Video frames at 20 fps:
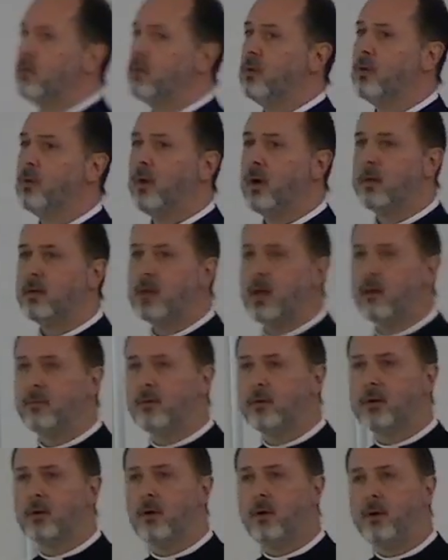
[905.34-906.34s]
You are
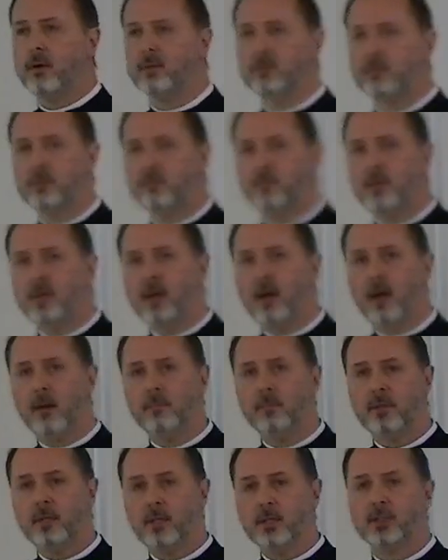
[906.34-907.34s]
never going to be
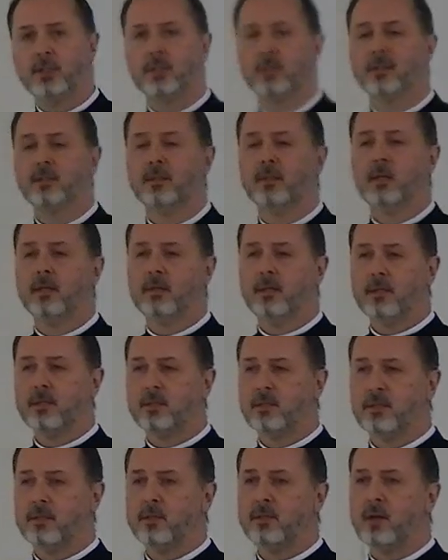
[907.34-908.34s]
omniscient, and
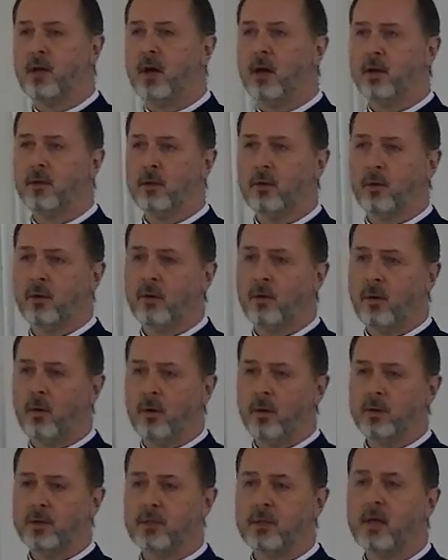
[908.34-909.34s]
this is not your
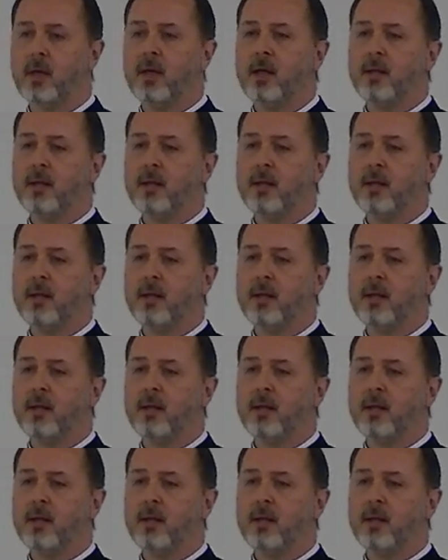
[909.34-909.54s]
course.